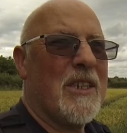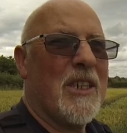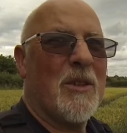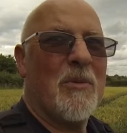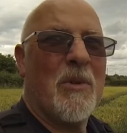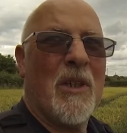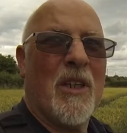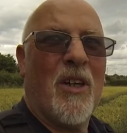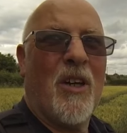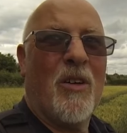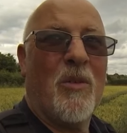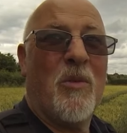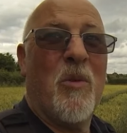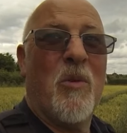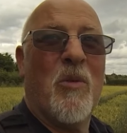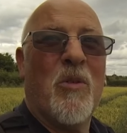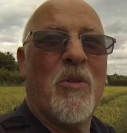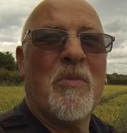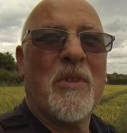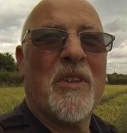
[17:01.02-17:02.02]
it to be a lot
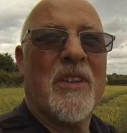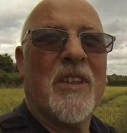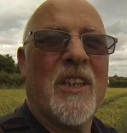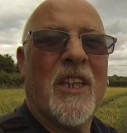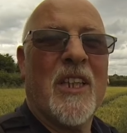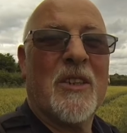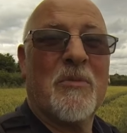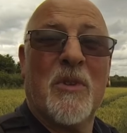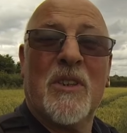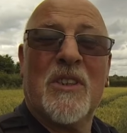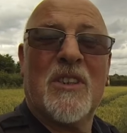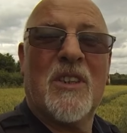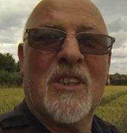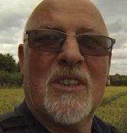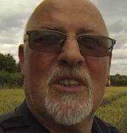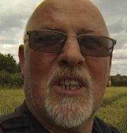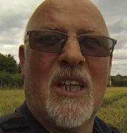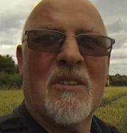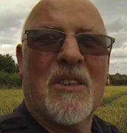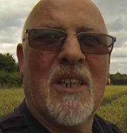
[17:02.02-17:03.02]
warmer than this, but
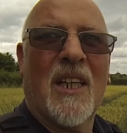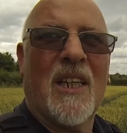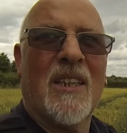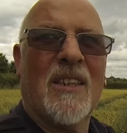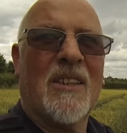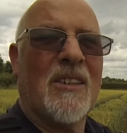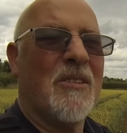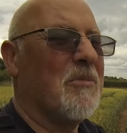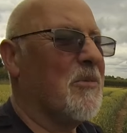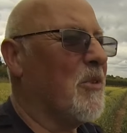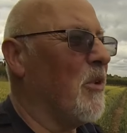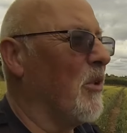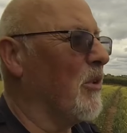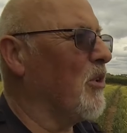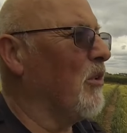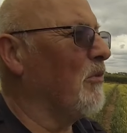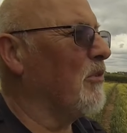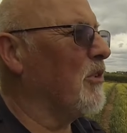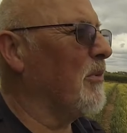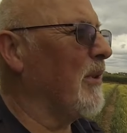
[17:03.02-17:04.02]
it's okay. I'm quite
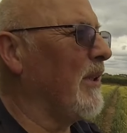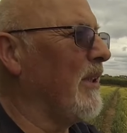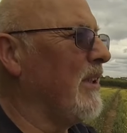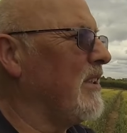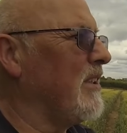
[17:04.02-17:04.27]
comfortable in a